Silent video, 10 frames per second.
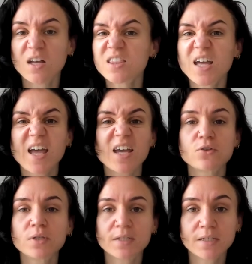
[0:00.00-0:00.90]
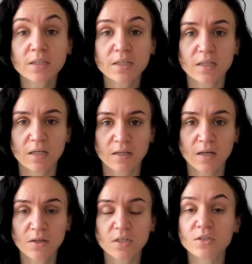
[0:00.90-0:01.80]
that extra little thing
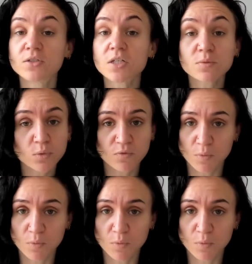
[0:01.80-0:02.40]
that doesn't move the